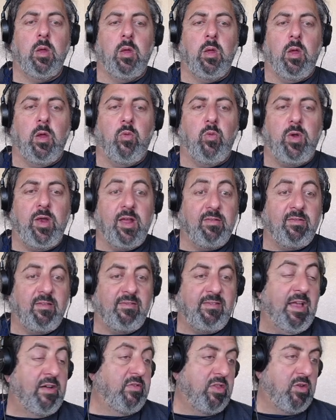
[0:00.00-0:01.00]
When you get to
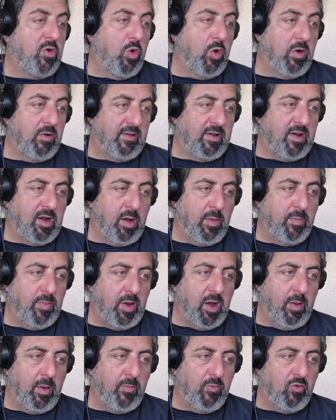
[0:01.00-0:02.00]
7th chords, it
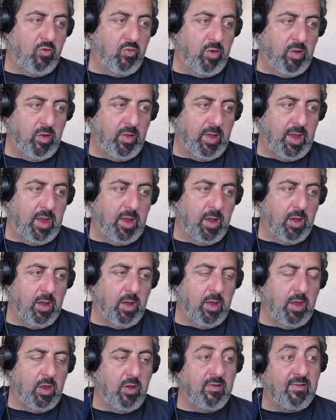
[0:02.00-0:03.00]
becomes really,
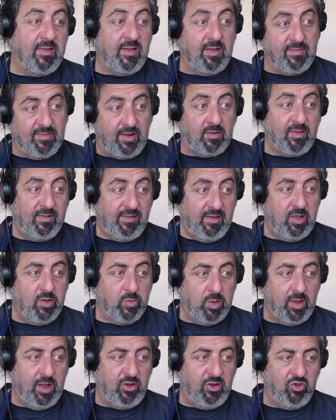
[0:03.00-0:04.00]
you start to see the
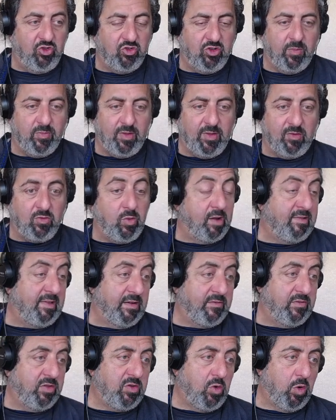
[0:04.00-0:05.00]
relationships. That's why
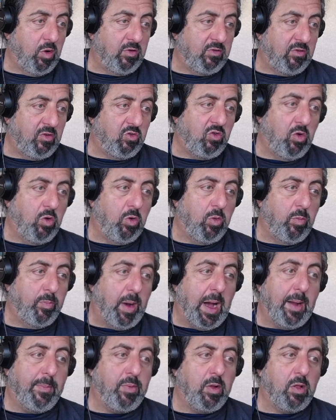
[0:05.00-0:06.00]
7th chords are so
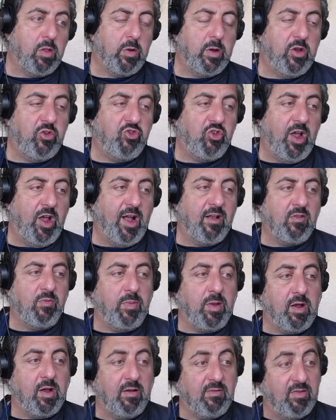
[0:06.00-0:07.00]
popular in jazz,
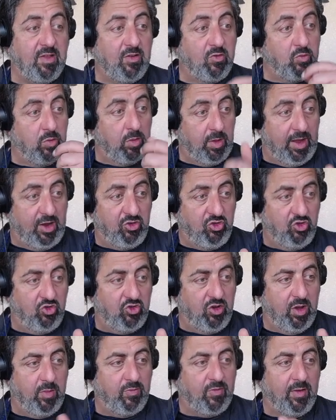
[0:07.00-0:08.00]
because these
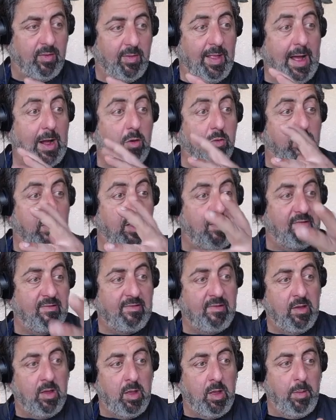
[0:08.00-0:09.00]
relationships allow
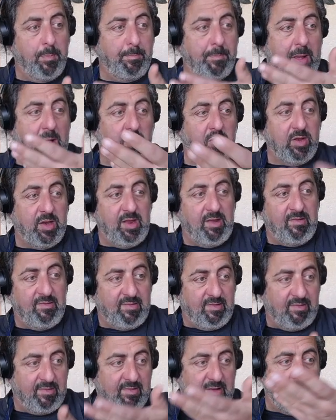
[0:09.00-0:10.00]
these melodies
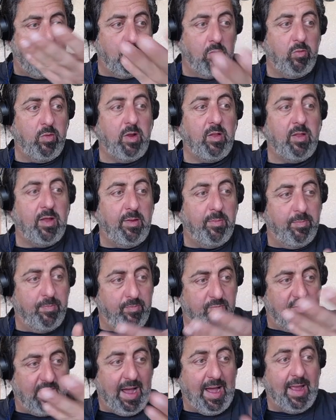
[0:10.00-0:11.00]
to start really
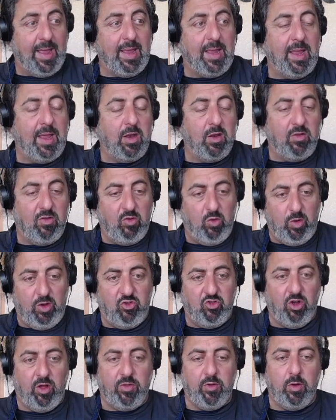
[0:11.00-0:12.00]
tying into
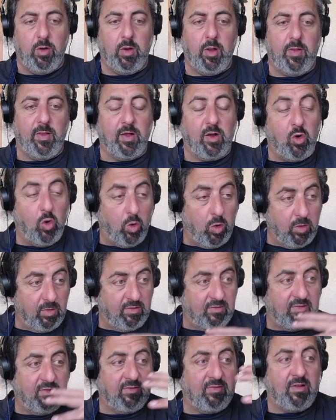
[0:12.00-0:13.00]
each other, and the
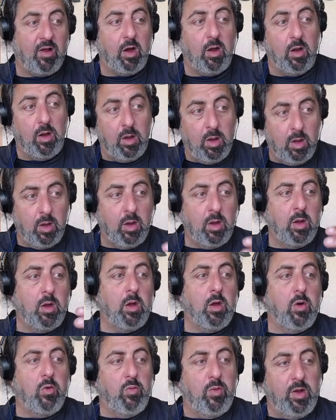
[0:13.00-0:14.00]
chords to start
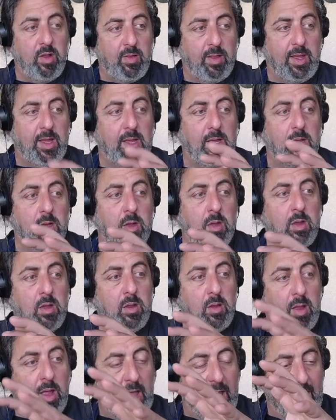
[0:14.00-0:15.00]
really
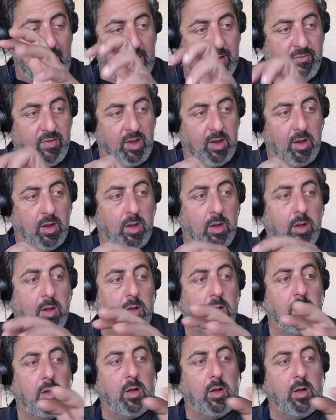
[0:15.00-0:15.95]
having a